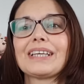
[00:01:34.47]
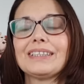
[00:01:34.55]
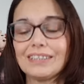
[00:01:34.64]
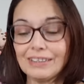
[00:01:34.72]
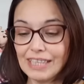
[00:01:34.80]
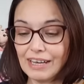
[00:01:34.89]

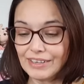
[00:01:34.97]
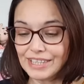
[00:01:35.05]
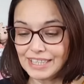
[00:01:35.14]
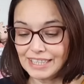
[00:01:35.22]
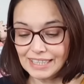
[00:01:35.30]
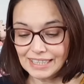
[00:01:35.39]
So yeah, I
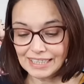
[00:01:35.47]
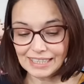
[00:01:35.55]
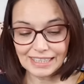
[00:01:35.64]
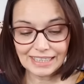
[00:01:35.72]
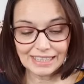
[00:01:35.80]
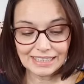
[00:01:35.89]
think
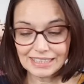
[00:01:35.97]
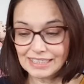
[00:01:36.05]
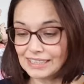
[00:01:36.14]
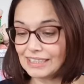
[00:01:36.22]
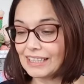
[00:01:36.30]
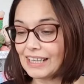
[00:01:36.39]

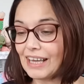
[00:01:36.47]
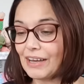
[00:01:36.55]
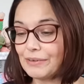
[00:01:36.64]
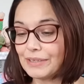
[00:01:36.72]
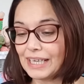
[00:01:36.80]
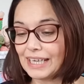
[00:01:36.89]
it's
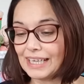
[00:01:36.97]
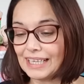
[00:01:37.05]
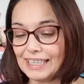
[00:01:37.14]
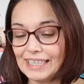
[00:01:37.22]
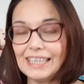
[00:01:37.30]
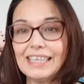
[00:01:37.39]

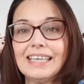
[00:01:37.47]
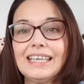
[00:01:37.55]
okay.